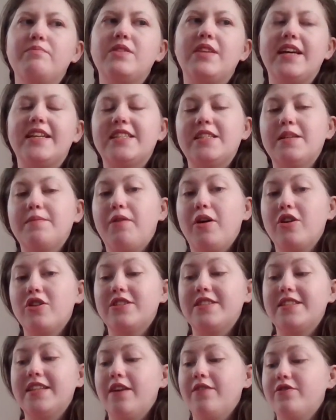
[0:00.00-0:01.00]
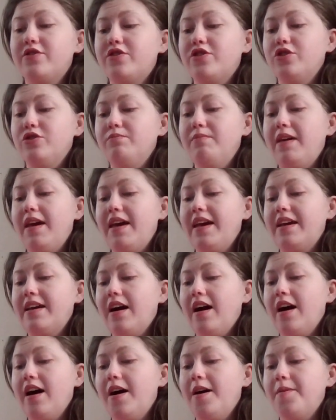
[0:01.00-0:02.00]
takes it upon herself to make
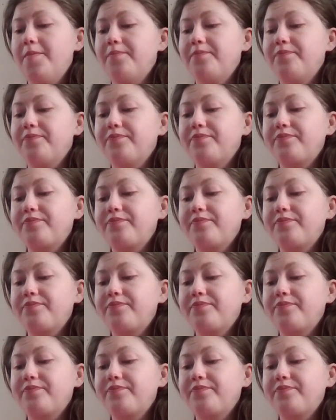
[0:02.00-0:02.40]
the